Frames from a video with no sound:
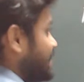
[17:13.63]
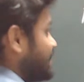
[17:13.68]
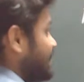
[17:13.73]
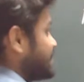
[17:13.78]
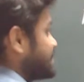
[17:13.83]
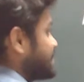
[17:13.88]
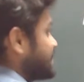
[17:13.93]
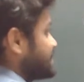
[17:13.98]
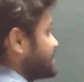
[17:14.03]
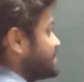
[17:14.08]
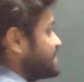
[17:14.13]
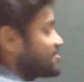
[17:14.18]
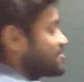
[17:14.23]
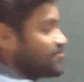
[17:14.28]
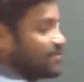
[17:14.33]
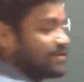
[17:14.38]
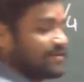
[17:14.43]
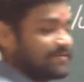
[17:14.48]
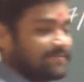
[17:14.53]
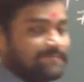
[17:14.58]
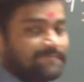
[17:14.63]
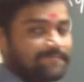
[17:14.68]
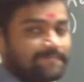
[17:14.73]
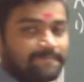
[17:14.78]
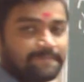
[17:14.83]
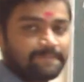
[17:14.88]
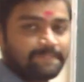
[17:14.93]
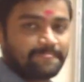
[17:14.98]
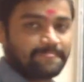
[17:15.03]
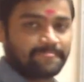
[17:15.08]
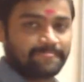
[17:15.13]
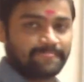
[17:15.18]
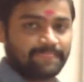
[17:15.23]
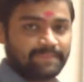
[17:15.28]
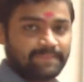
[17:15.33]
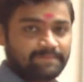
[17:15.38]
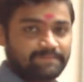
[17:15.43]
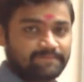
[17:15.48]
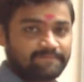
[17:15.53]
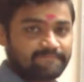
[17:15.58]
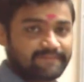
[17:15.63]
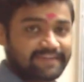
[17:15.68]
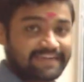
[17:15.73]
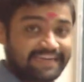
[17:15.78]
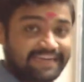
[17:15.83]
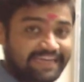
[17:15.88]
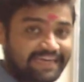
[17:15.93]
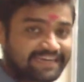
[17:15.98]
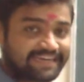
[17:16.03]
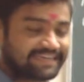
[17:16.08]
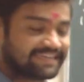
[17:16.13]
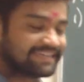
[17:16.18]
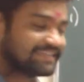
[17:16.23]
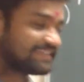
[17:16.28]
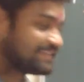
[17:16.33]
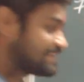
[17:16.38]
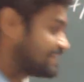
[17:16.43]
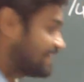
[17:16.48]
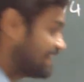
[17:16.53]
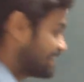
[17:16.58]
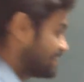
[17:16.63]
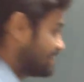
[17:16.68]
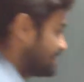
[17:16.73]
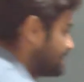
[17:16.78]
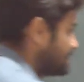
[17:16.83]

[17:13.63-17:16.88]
divisor is this one. Clear? Then